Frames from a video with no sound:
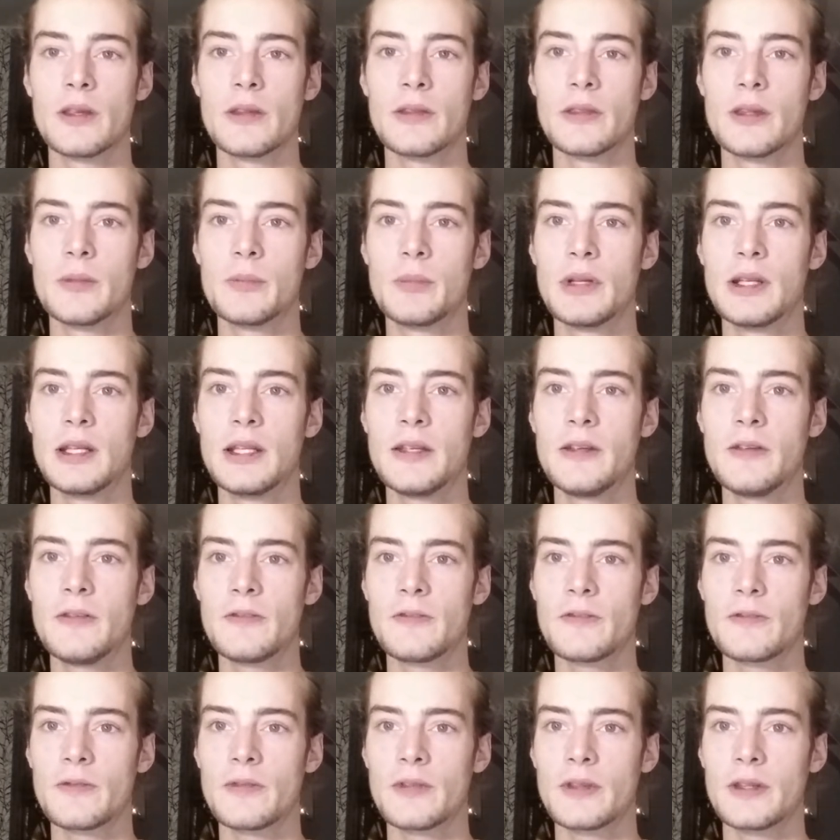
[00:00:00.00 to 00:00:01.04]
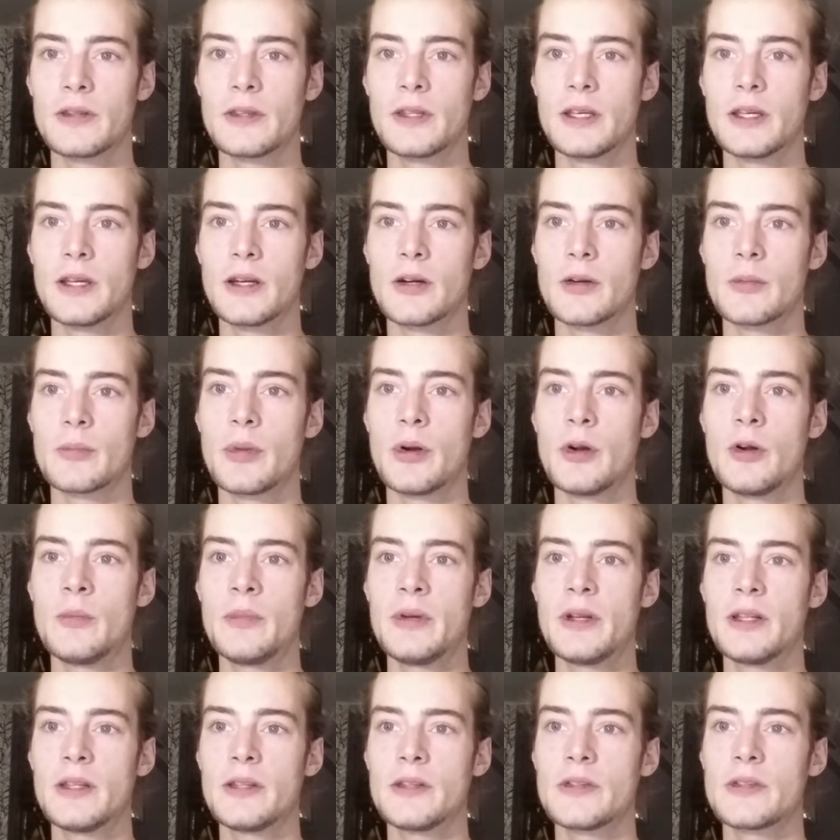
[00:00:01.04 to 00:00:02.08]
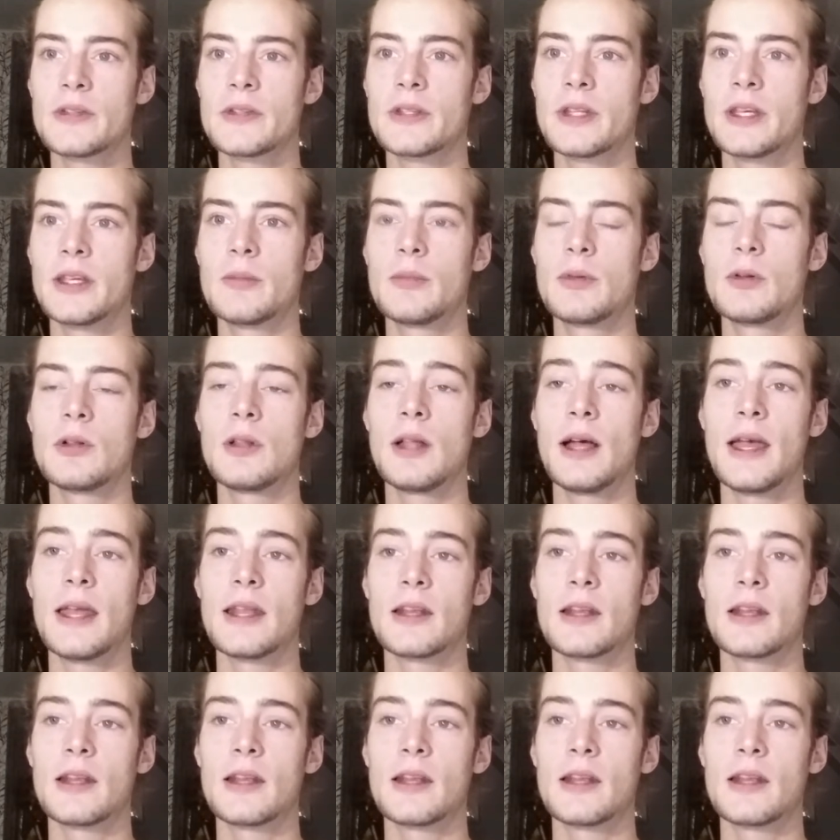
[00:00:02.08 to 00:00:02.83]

in the belief that they are permanent, stable,